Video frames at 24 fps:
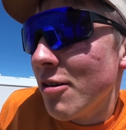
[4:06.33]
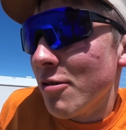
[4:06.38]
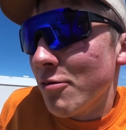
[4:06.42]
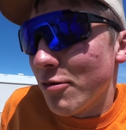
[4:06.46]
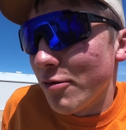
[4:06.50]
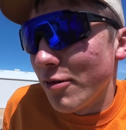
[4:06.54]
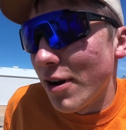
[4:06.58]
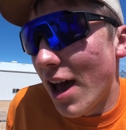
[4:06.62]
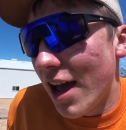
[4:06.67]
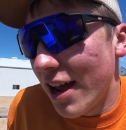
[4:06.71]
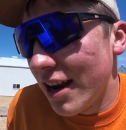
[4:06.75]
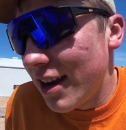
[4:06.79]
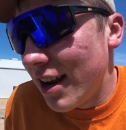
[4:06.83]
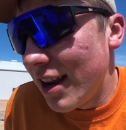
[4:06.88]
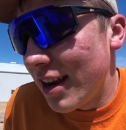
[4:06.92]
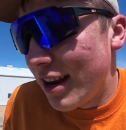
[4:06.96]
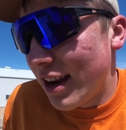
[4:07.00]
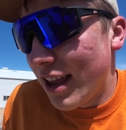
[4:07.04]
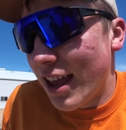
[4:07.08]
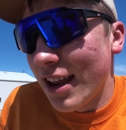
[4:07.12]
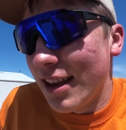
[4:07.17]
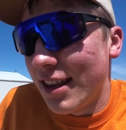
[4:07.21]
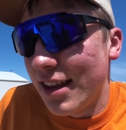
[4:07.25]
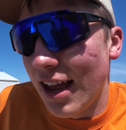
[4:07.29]
Well, what I need
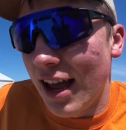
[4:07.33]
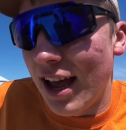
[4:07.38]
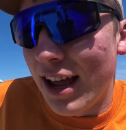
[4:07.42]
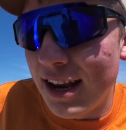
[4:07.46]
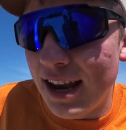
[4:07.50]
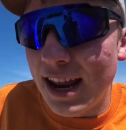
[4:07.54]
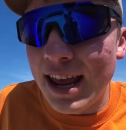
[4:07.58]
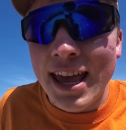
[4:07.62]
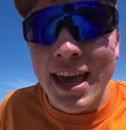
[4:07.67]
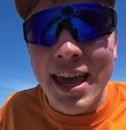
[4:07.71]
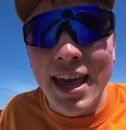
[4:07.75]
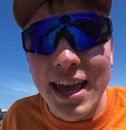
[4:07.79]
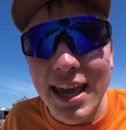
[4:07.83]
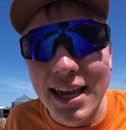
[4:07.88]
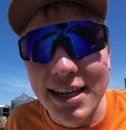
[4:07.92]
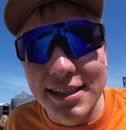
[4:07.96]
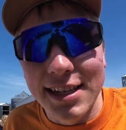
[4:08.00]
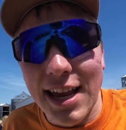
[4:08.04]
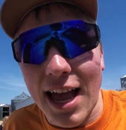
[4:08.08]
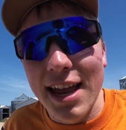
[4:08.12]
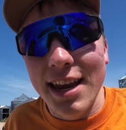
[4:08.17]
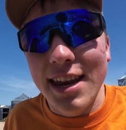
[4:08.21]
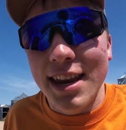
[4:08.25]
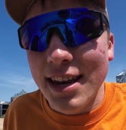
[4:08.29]
to get done
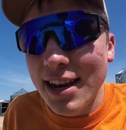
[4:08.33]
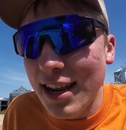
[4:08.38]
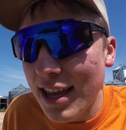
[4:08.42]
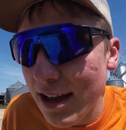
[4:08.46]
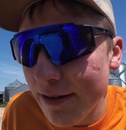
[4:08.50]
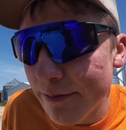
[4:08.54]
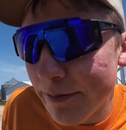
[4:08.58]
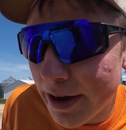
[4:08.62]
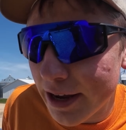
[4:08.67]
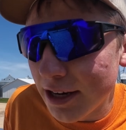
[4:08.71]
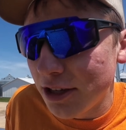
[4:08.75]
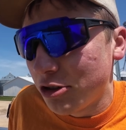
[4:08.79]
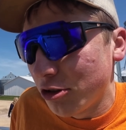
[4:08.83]
is I need to get my